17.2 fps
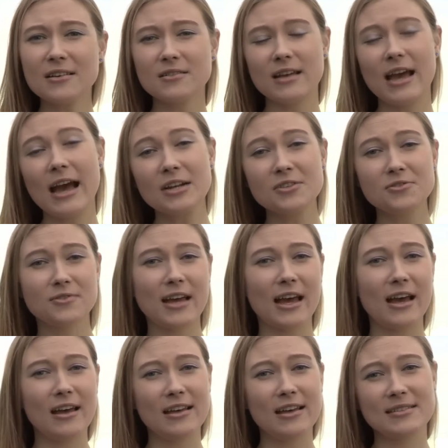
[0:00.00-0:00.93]
actual
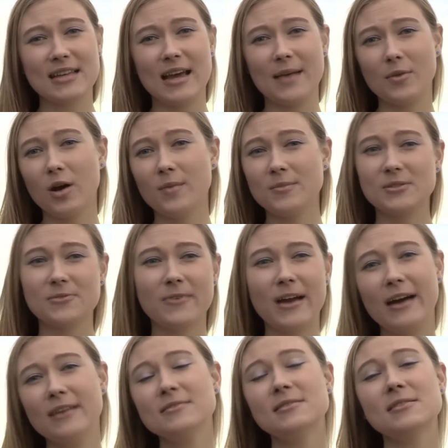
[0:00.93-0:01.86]
exam comes
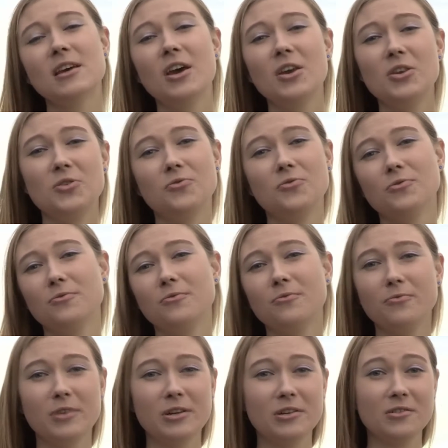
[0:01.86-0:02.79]
around, you
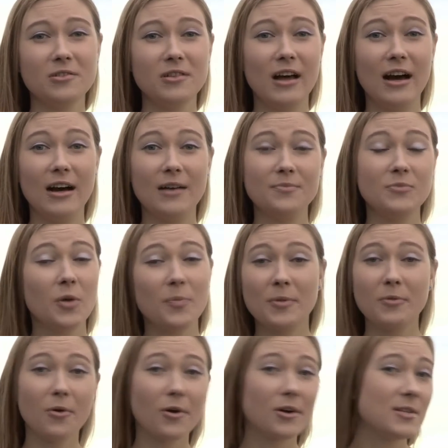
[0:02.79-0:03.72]
will not
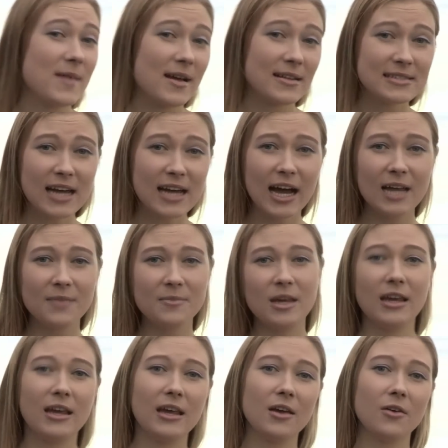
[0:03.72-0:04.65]
be worried about
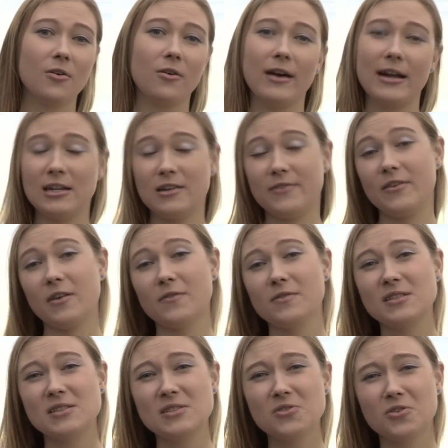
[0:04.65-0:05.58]
timing or anything
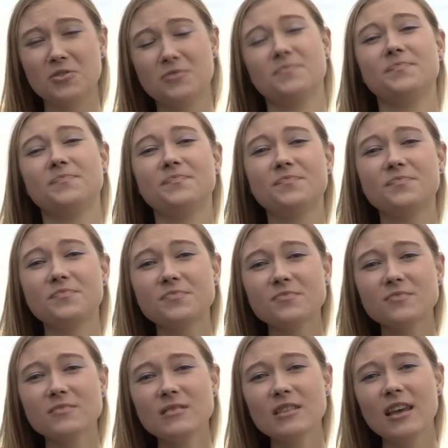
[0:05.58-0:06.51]
of the sort.
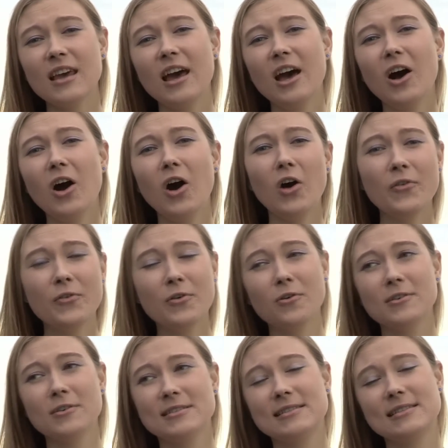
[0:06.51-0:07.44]
Of
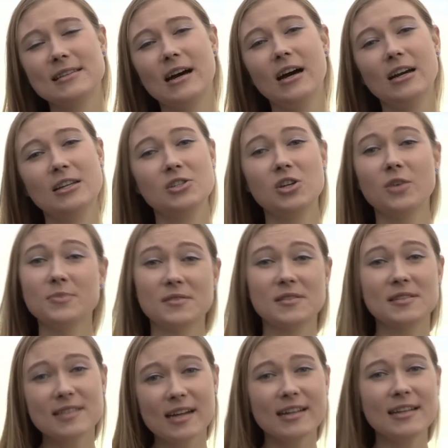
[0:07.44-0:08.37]
course, in terms of
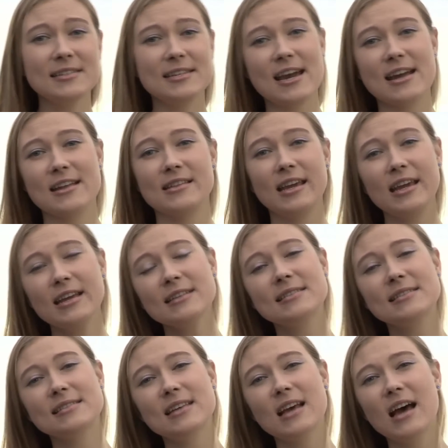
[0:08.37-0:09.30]
study
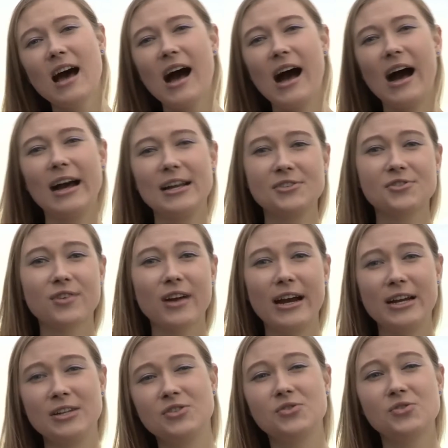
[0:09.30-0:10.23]
techniques, I
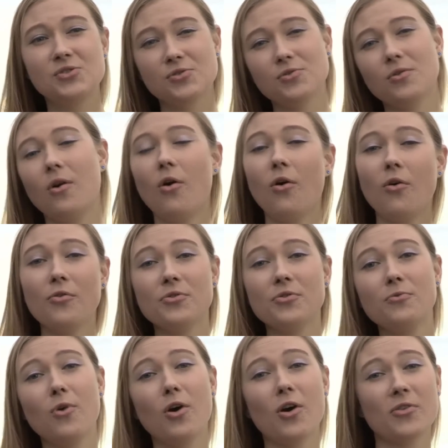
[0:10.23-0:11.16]
tried to do all
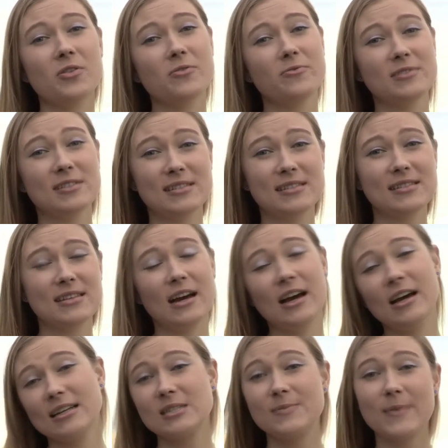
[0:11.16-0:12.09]
the work that was
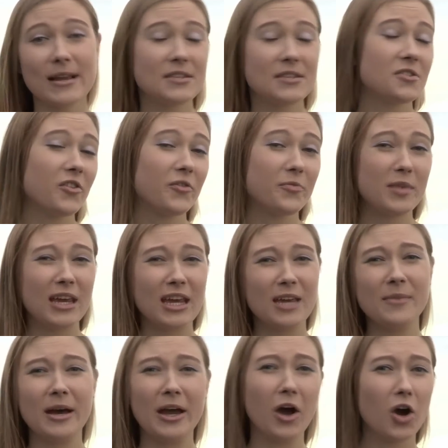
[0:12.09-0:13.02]
expected of
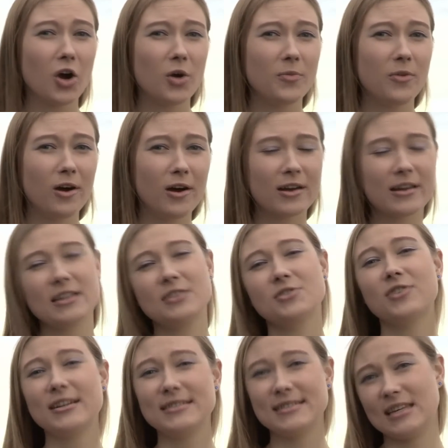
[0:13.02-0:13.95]
me, my homework, and
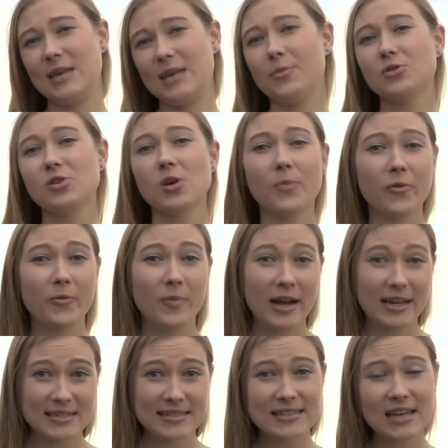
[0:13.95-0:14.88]
tried to keep on top of
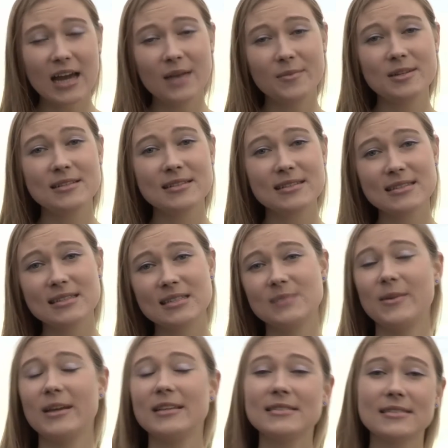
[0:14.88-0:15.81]
my assignments and
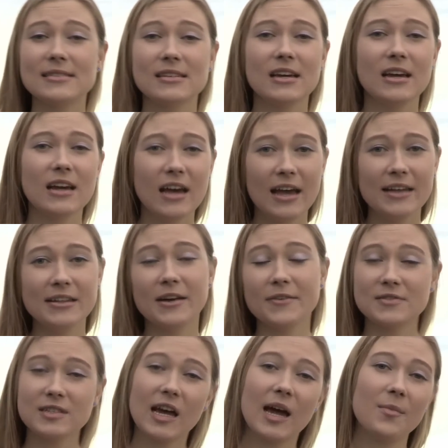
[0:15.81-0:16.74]
spend
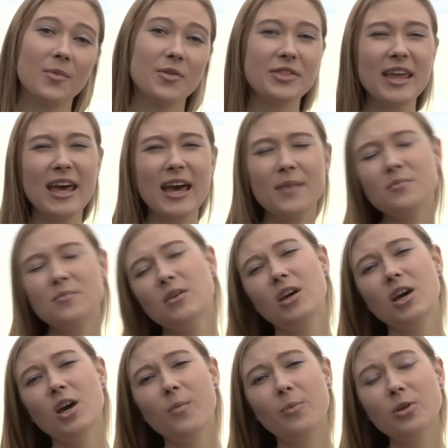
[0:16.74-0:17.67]
enough time on them.
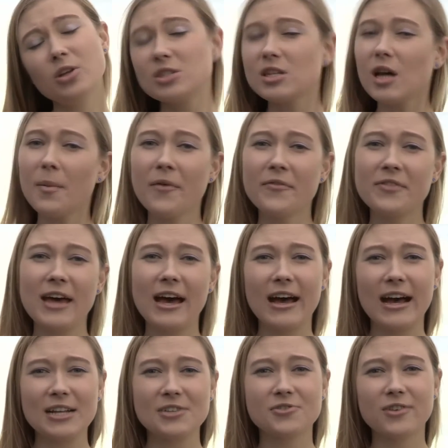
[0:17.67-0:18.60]
But on top of
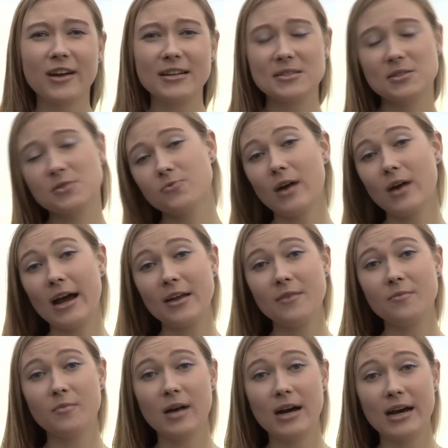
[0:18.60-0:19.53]
that, I tried to
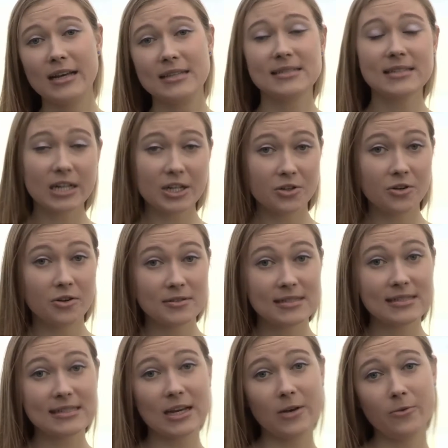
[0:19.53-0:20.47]
write my study
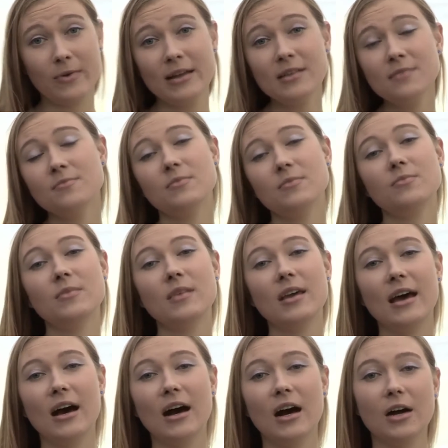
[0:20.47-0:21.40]
notes as I went,
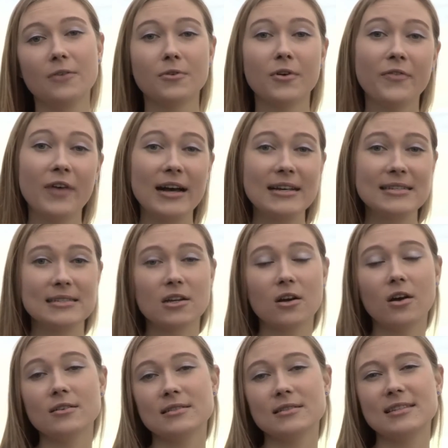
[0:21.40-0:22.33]
revise the
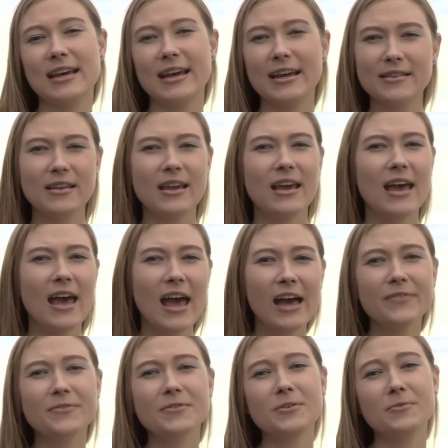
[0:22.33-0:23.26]
content
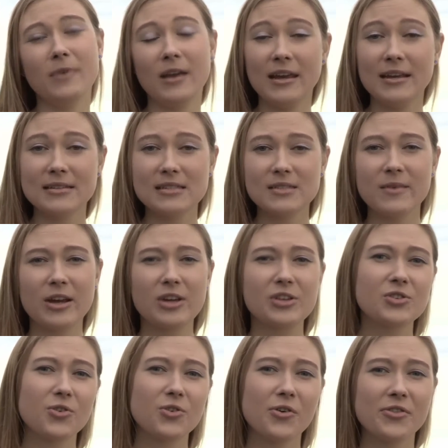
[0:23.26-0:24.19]
every week to make
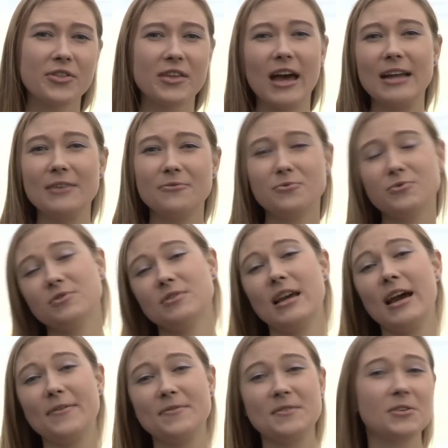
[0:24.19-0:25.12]
sure that I
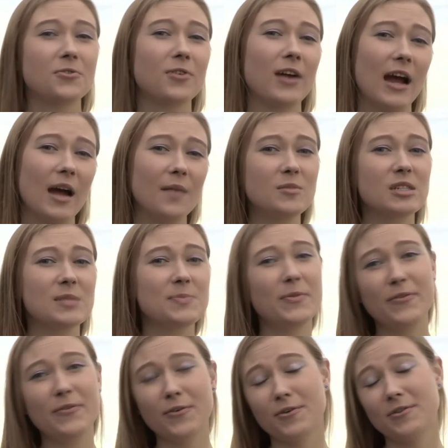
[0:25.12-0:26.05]
wouldn't have to cram just
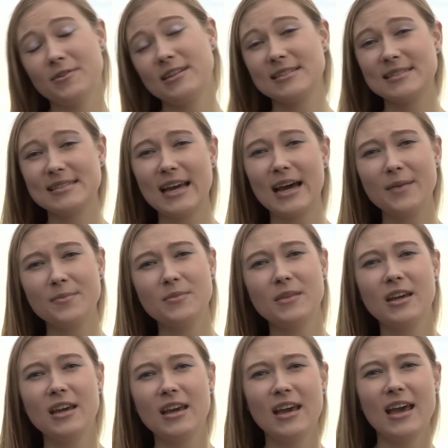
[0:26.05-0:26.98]
before an exam.
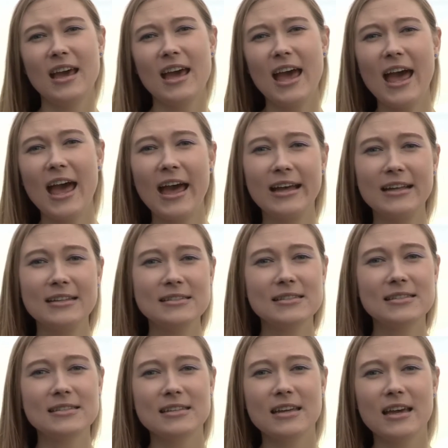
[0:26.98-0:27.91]
And